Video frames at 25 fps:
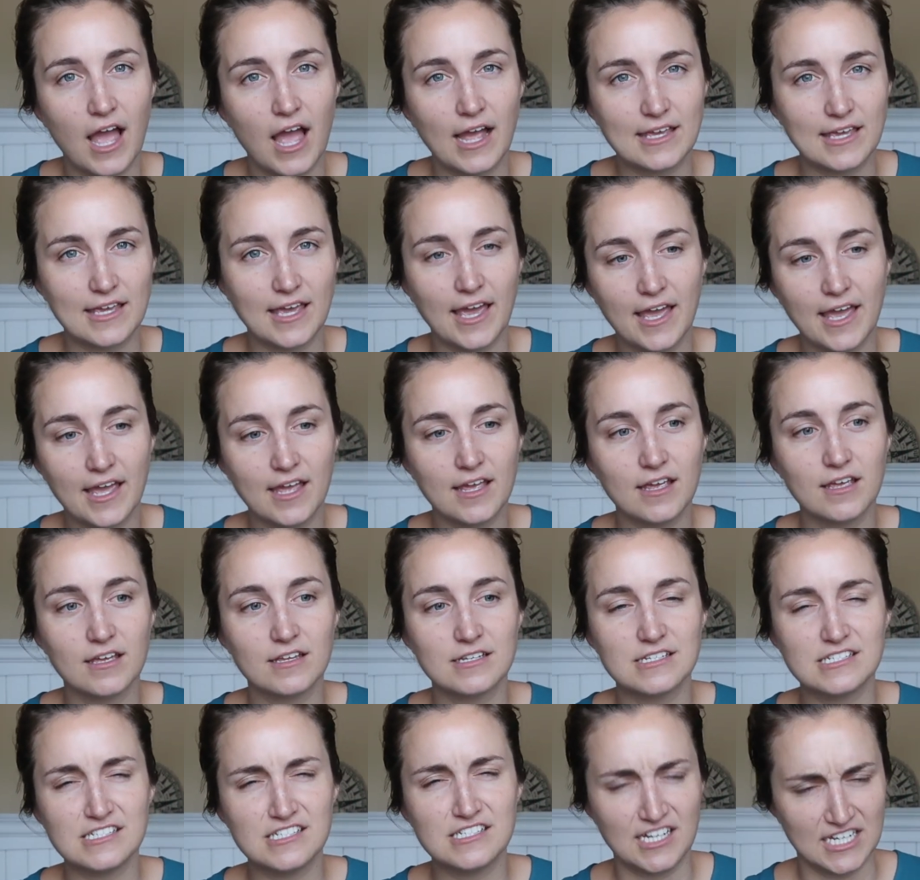I can't
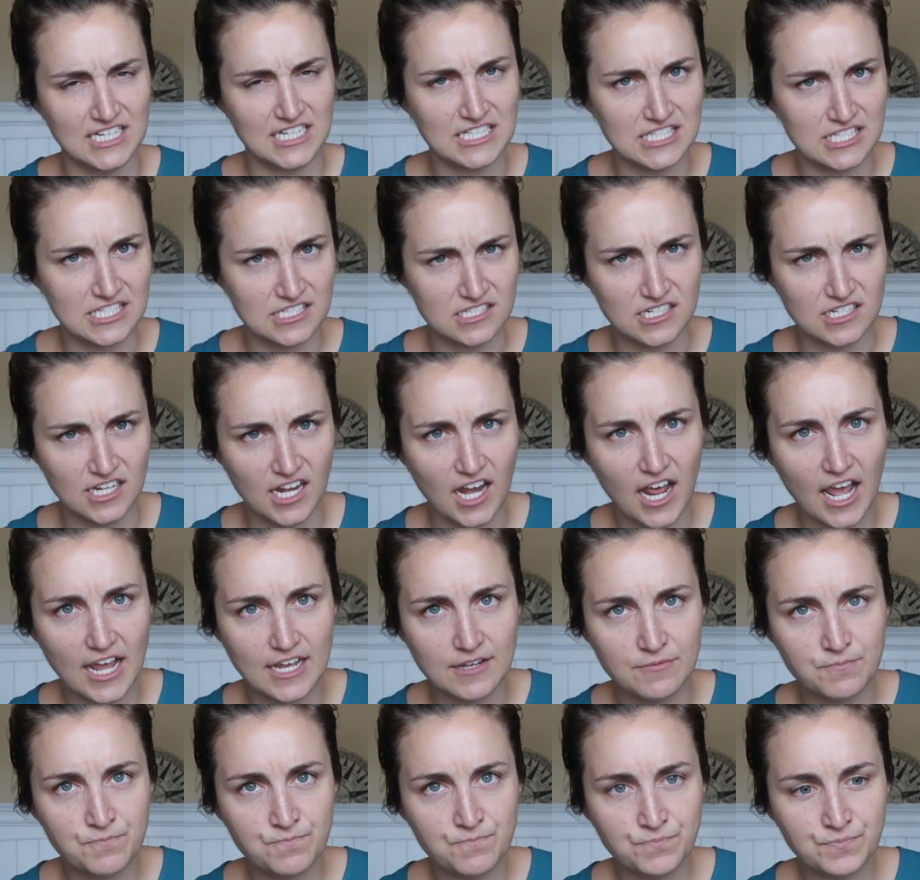dance
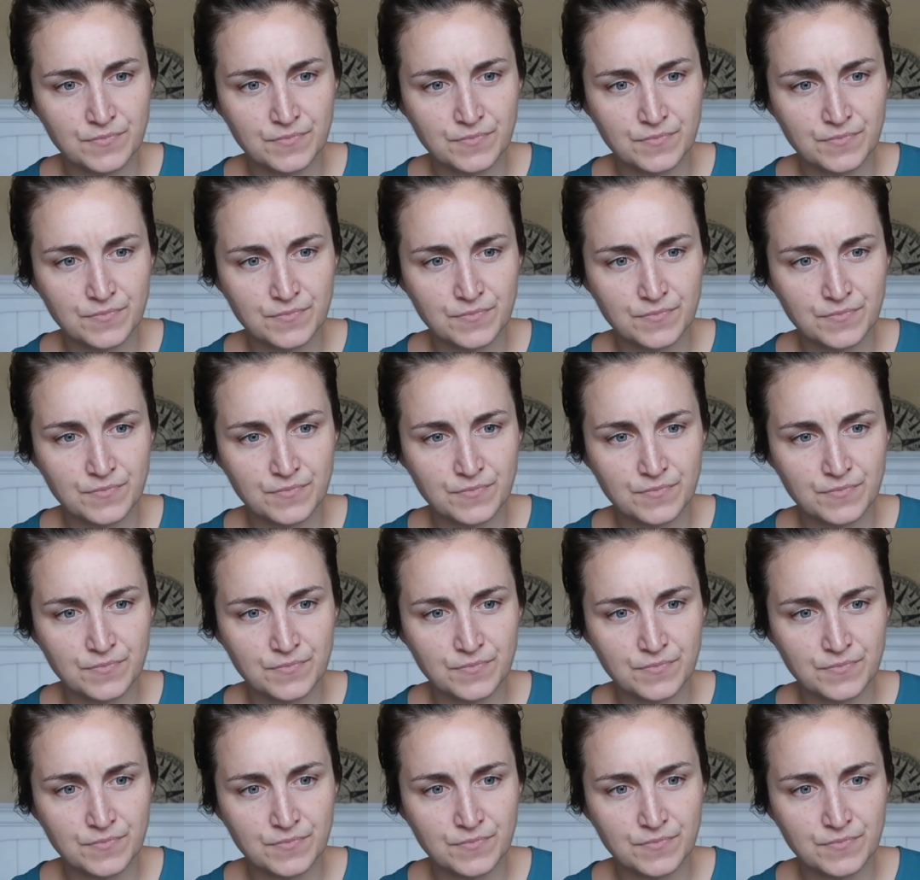today.